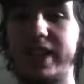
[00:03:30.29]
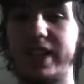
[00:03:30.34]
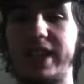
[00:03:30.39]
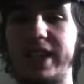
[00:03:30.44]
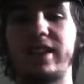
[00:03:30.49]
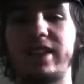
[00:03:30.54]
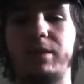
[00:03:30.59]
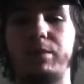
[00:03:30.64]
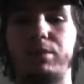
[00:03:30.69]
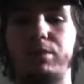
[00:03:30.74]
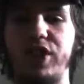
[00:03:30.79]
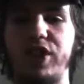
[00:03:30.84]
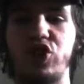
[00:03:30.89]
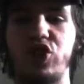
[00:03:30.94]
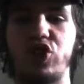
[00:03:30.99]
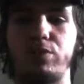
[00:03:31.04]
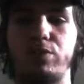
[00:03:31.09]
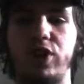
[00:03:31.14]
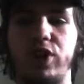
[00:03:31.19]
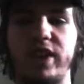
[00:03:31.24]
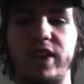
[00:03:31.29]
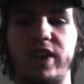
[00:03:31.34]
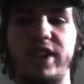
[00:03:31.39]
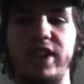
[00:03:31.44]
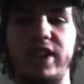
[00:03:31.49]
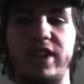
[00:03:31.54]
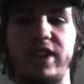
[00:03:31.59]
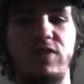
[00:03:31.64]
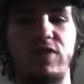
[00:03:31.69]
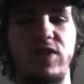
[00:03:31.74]
than the British
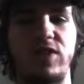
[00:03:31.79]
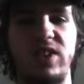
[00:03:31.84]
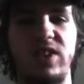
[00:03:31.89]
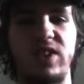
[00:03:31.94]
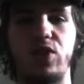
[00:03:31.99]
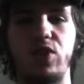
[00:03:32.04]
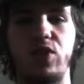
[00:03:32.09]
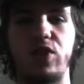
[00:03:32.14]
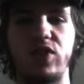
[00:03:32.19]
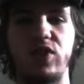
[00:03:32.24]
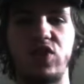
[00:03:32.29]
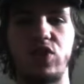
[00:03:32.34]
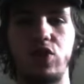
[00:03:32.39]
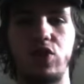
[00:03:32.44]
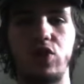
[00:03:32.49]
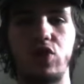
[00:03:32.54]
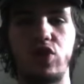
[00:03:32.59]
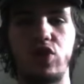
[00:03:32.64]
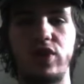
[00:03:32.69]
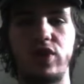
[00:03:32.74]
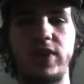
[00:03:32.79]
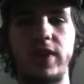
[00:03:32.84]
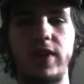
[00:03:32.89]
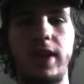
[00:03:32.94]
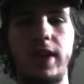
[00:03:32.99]
marketing of dog soldiers.